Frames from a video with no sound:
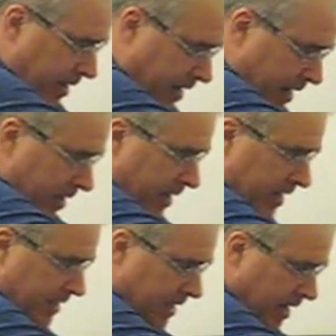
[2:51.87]
And the
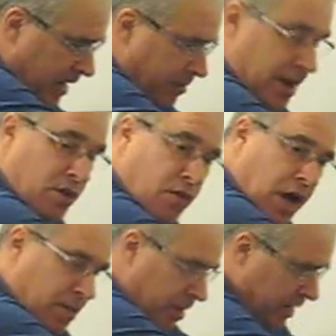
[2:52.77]
nice thing about a
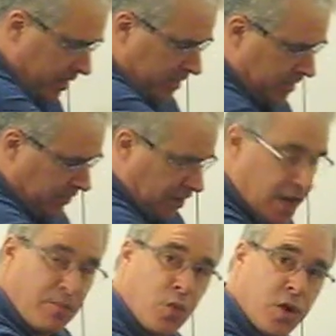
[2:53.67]
crock pot is you have a
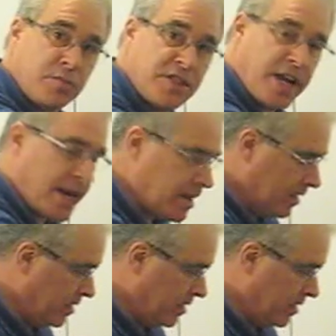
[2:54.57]
keep warm setting,